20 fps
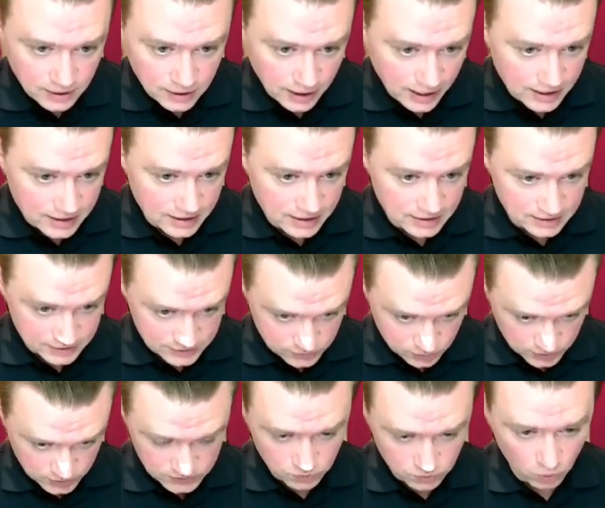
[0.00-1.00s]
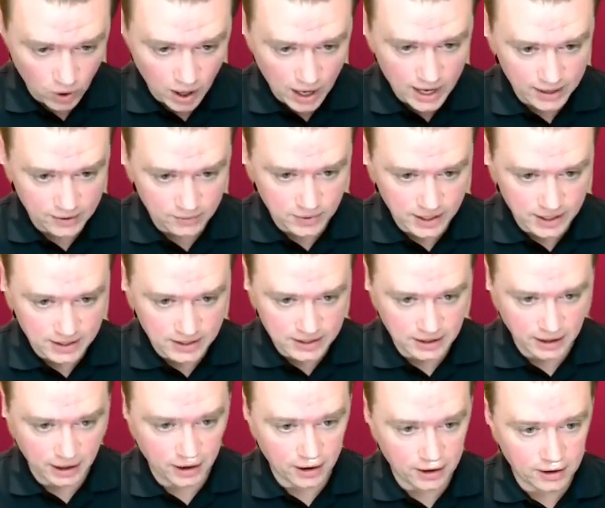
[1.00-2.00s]
and then this one's Y right
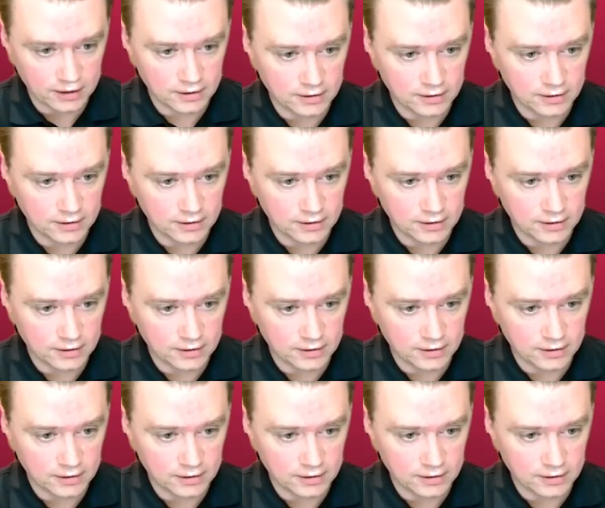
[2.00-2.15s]
here.